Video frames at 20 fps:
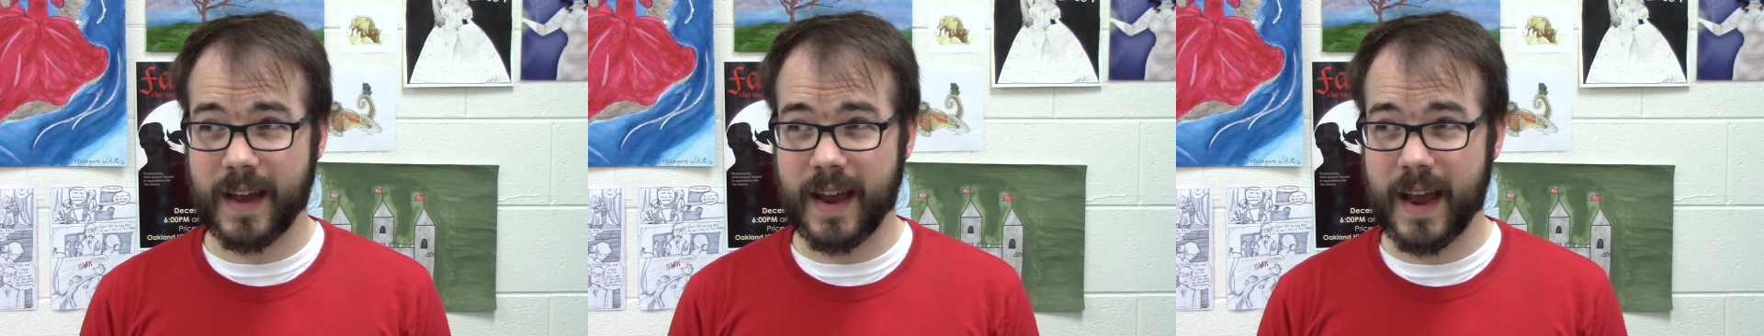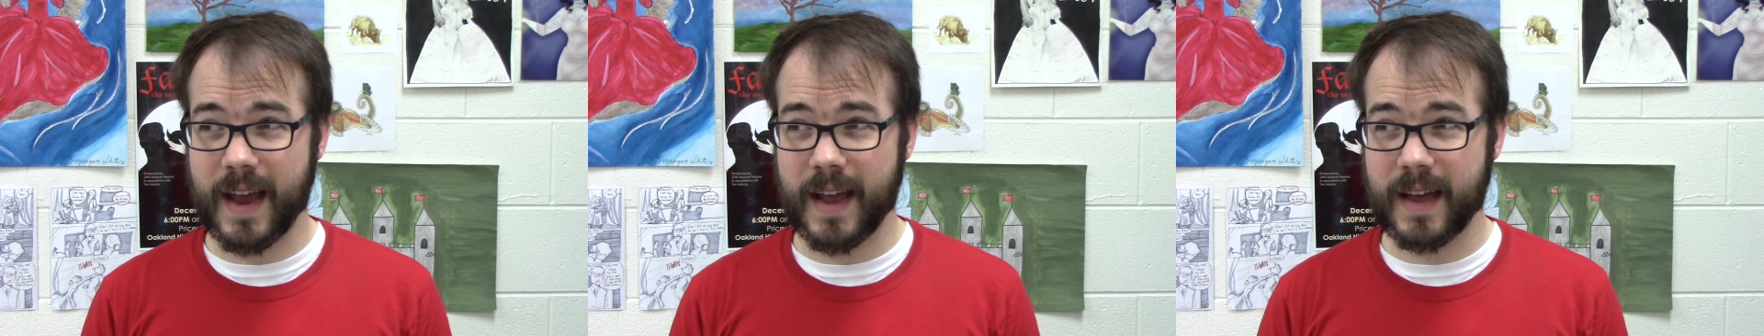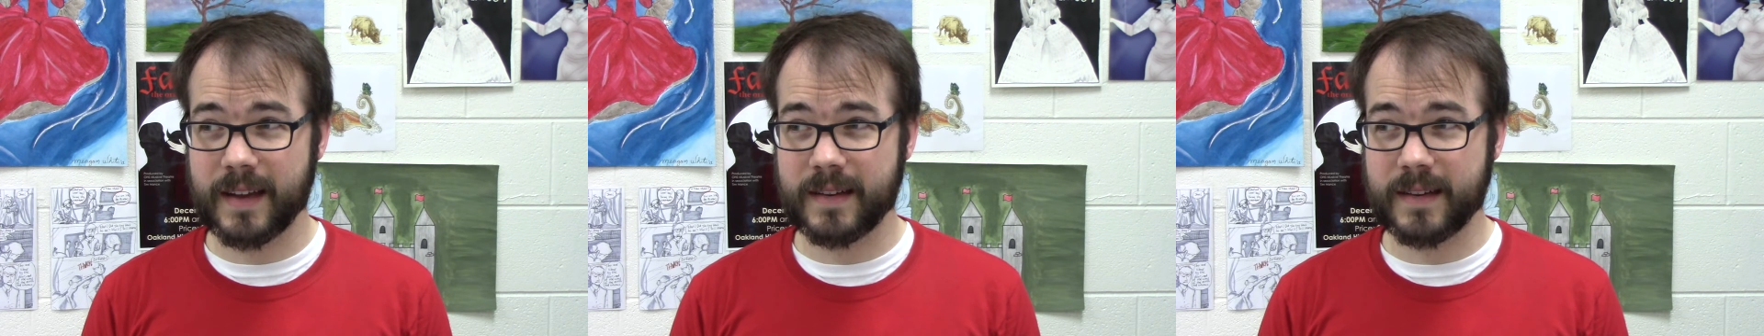
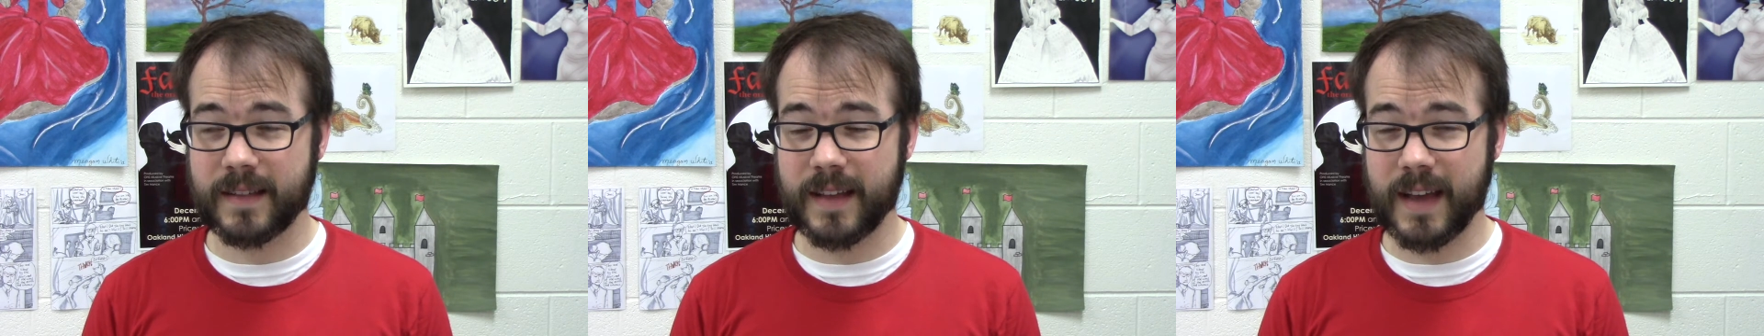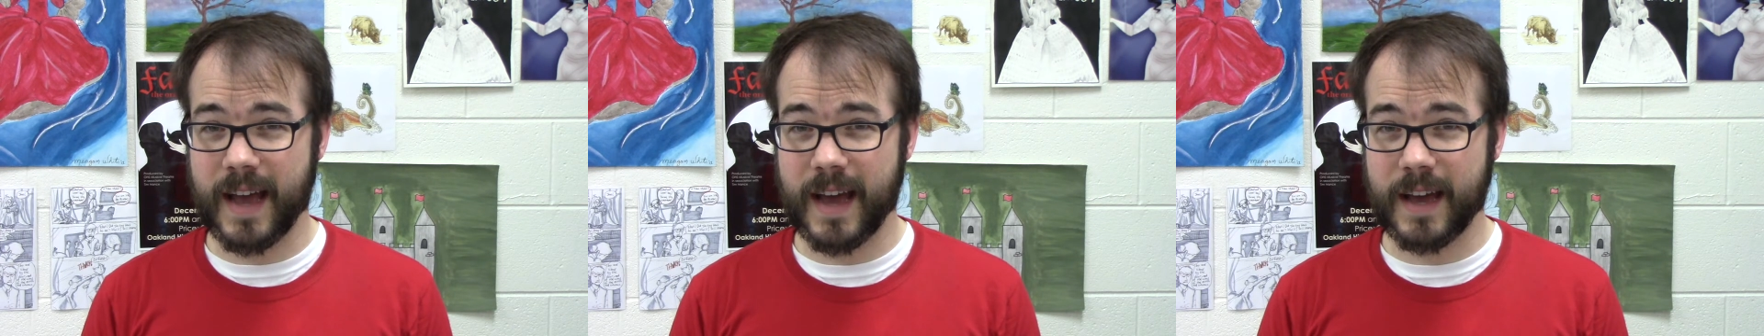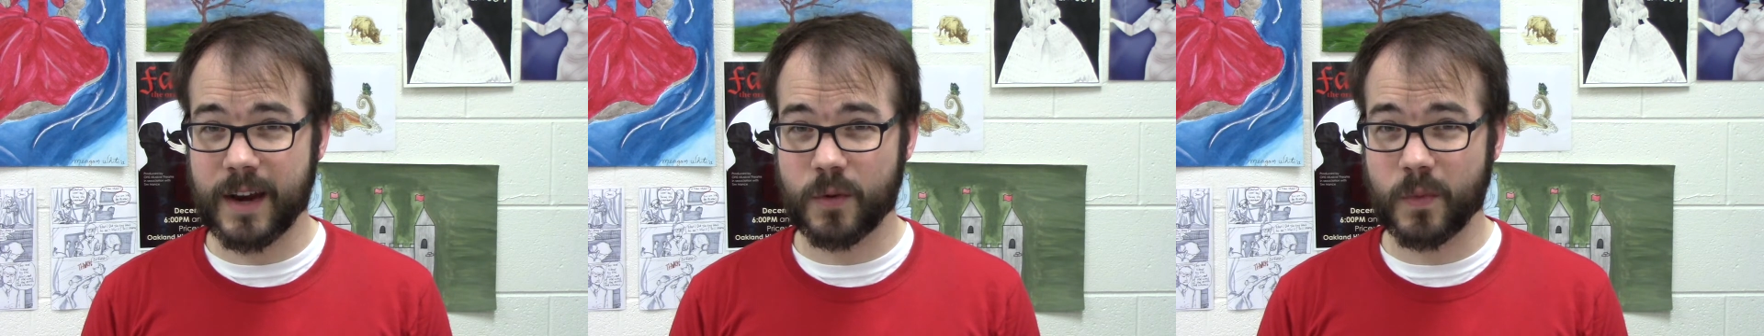and they
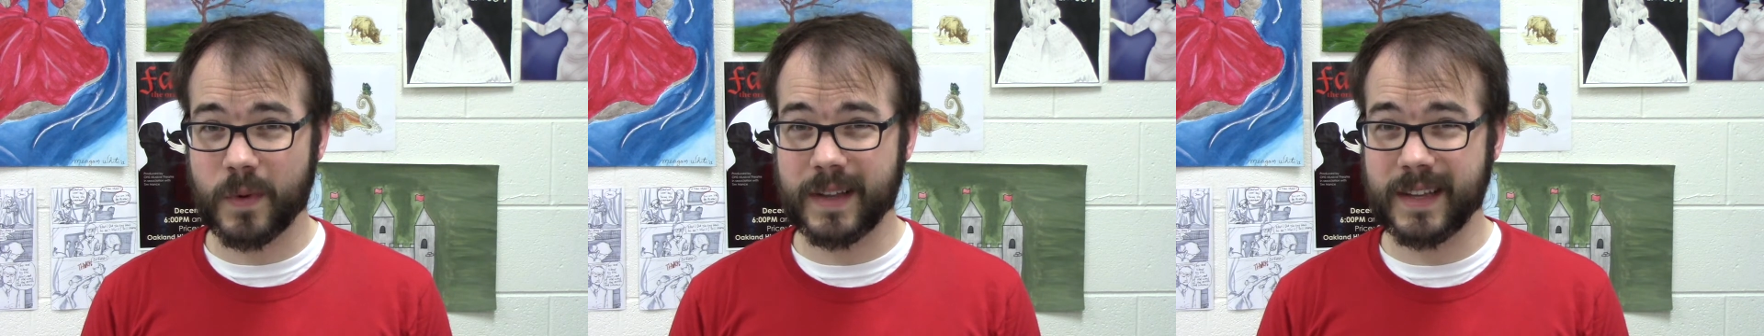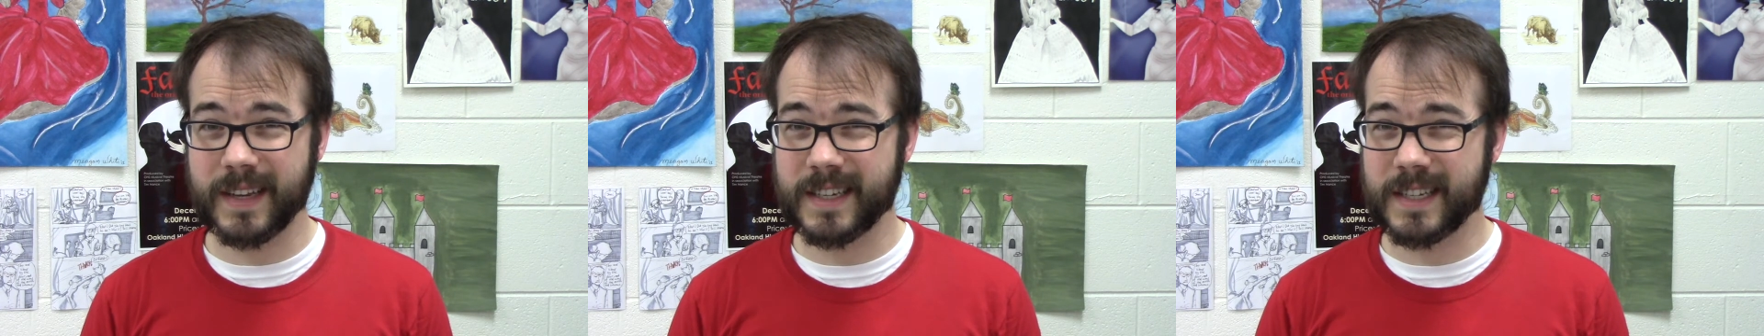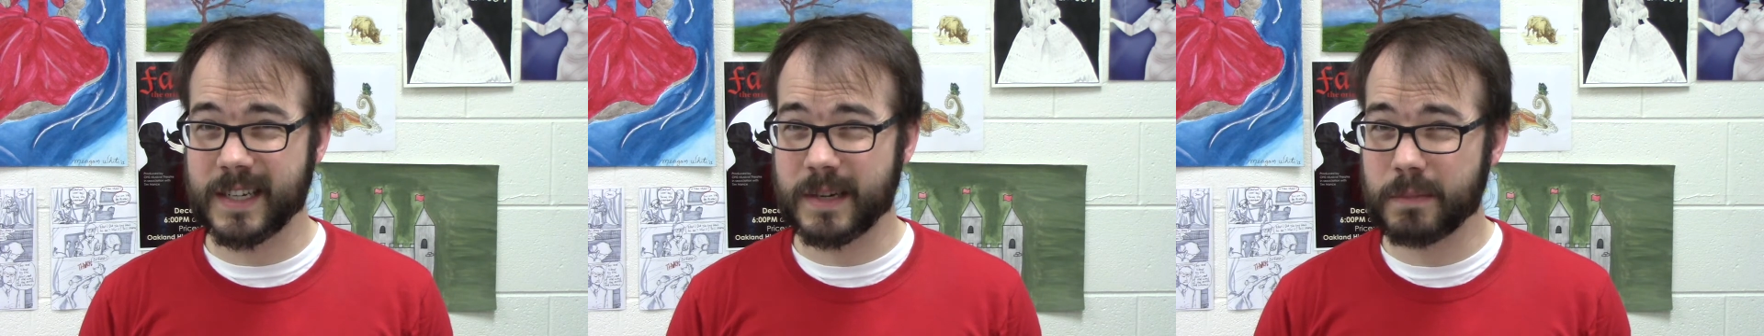had a
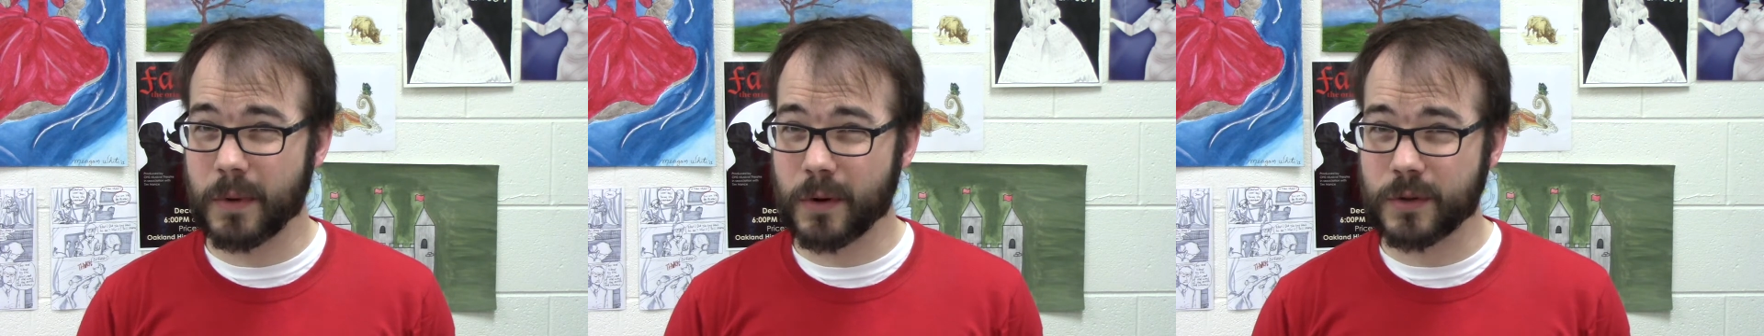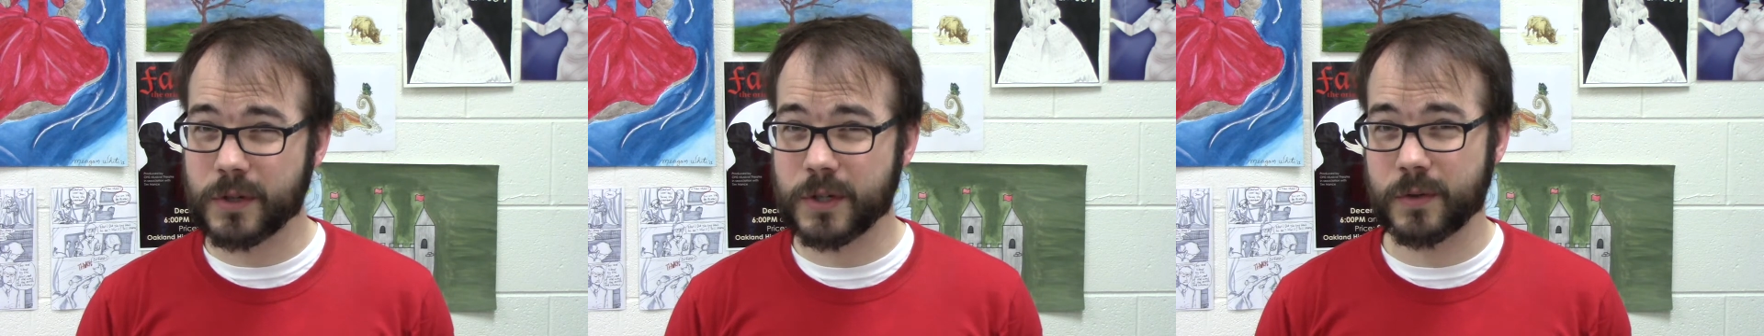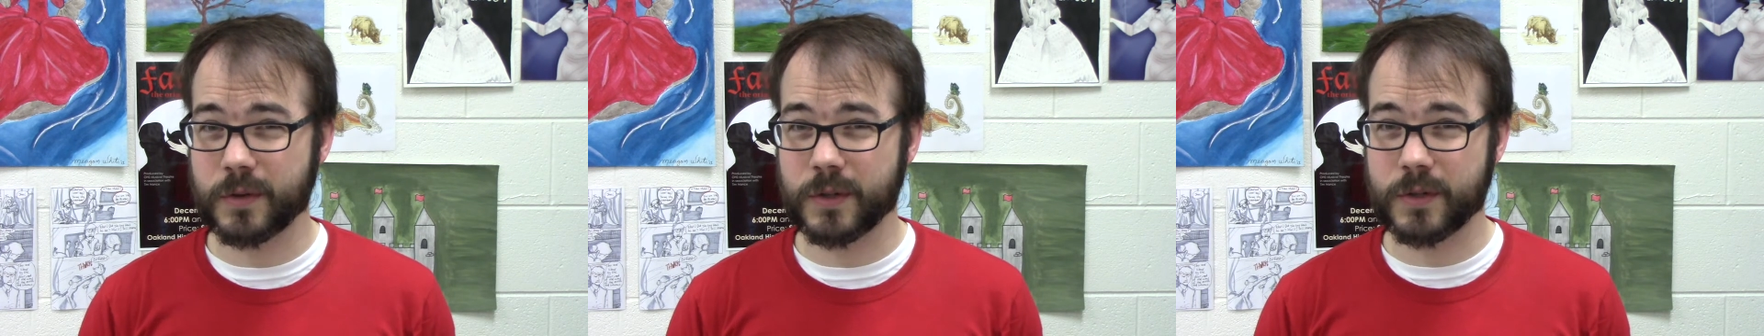really
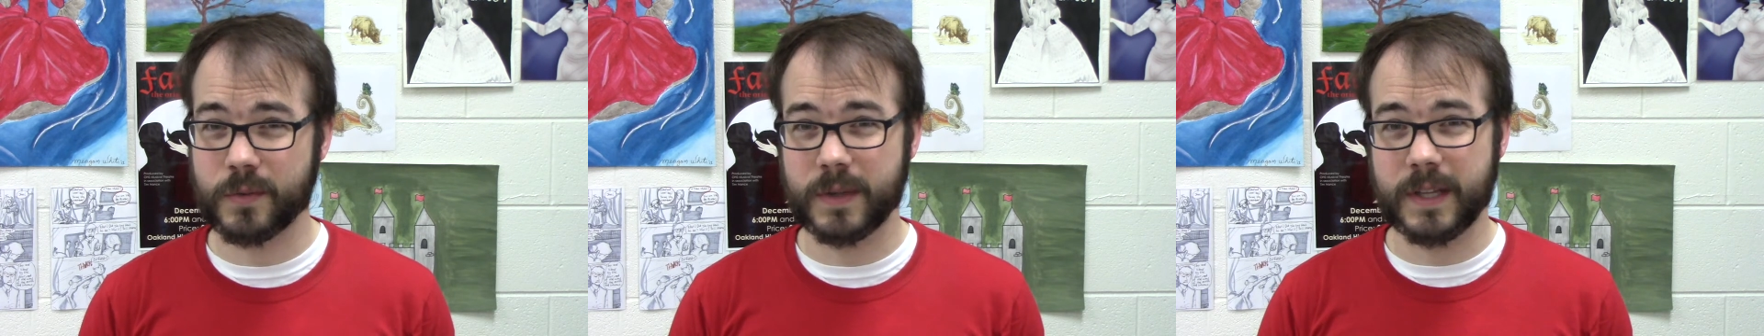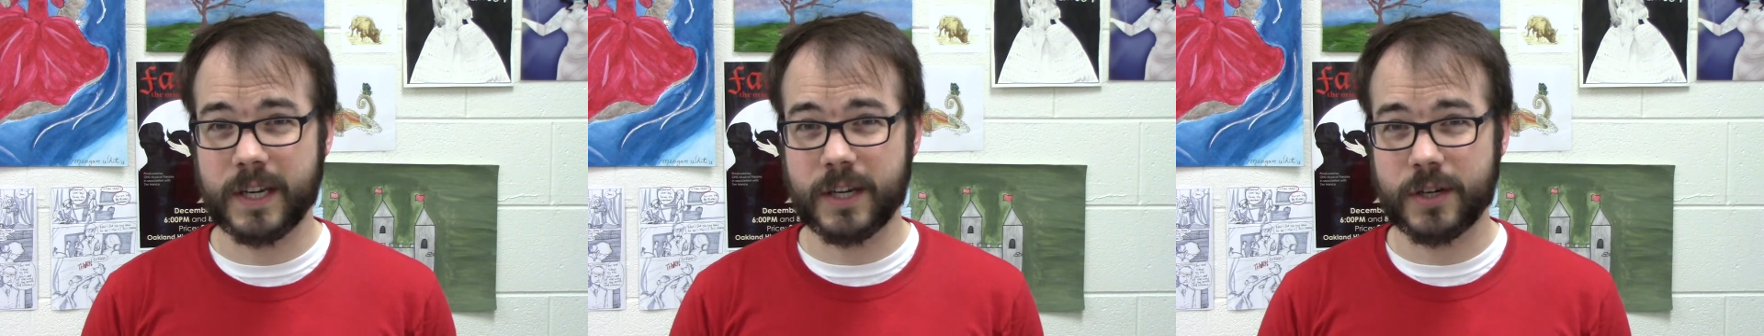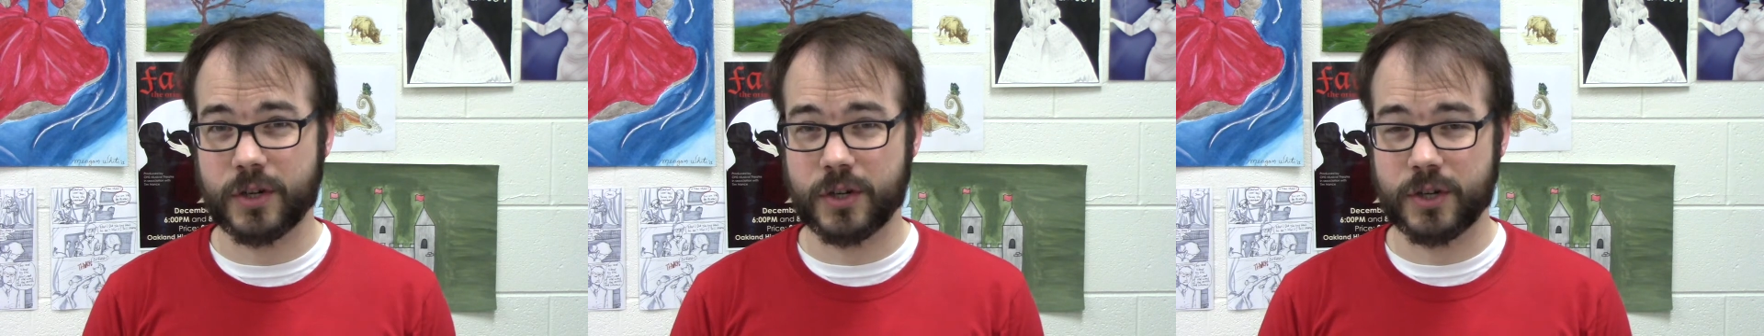tumultuous
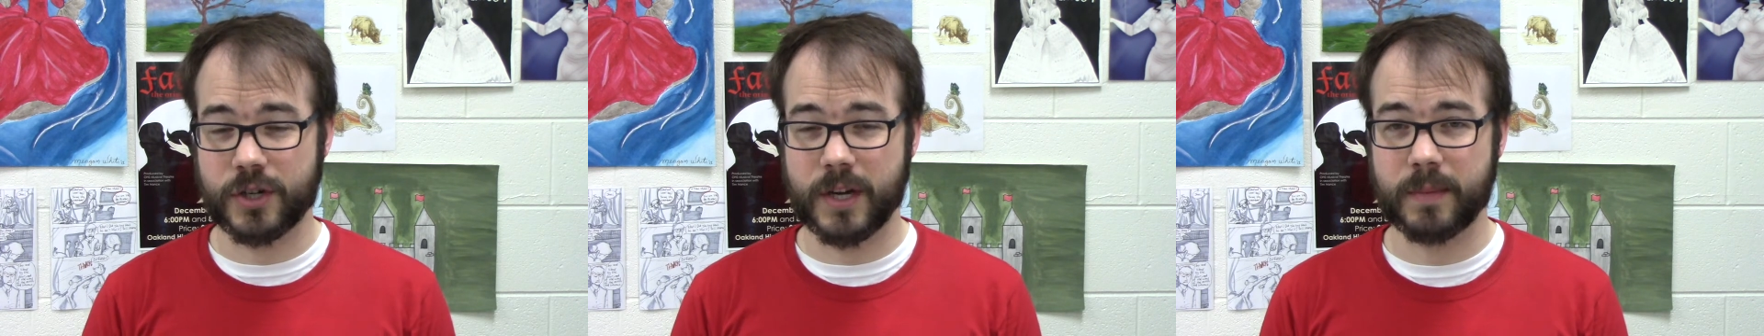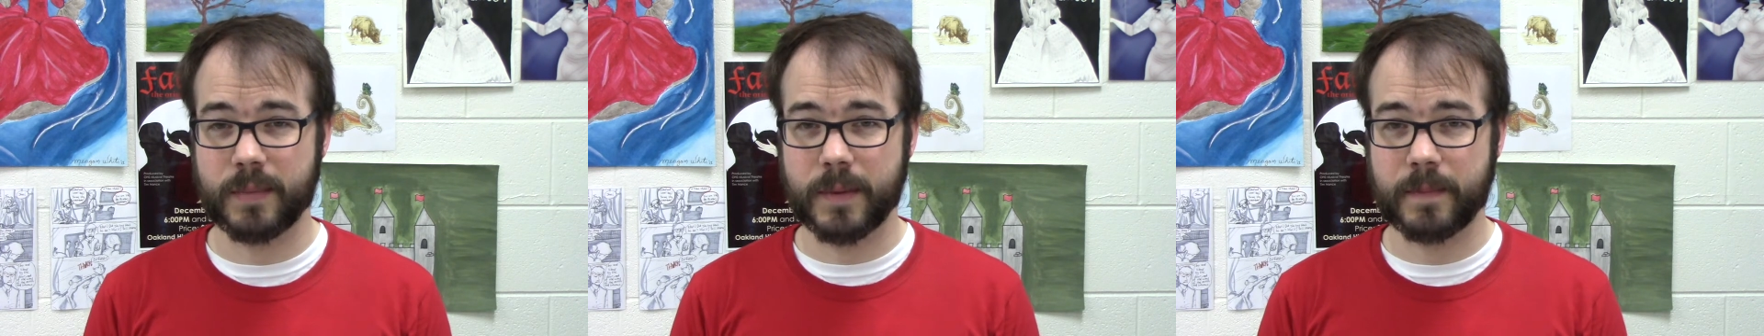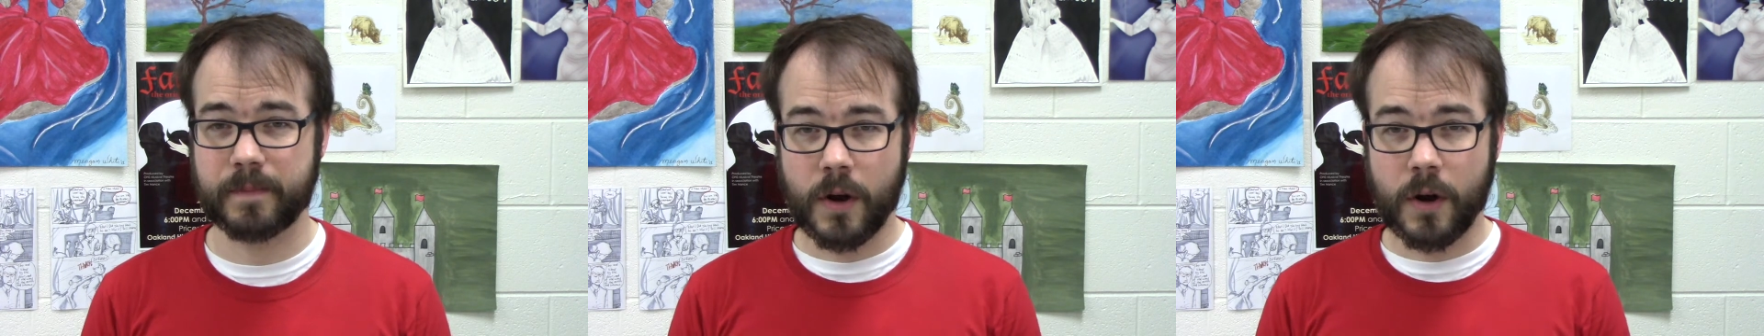relationship.